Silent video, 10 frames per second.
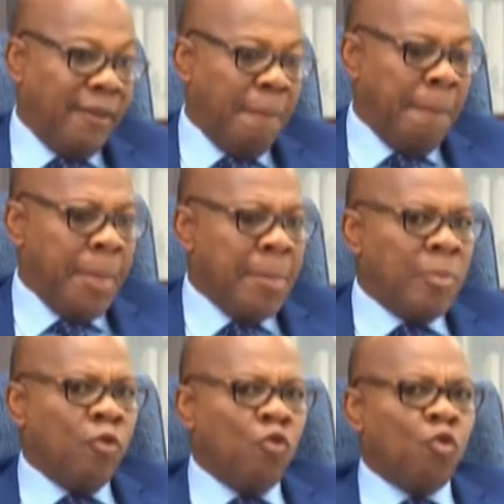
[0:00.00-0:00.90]

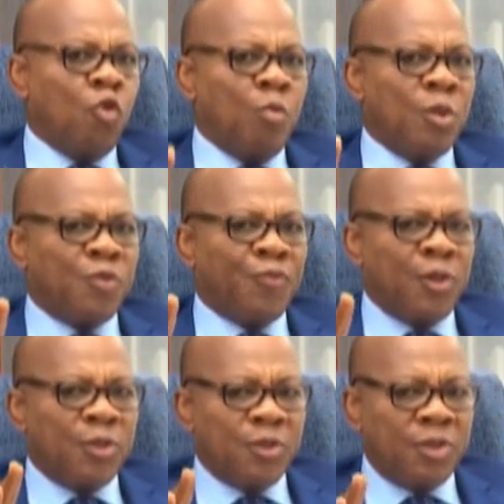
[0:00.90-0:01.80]
Right. So we must
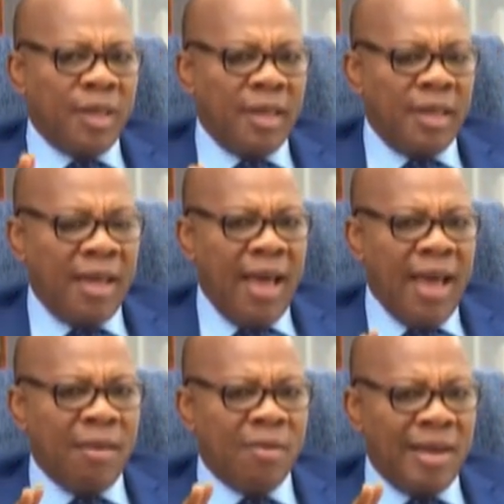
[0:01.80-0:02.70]
first say,
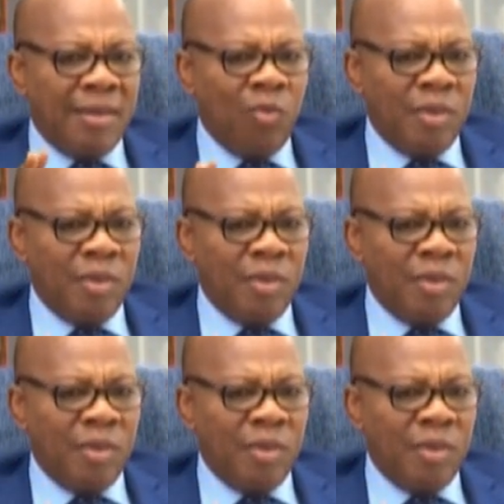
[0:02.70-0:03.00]
how can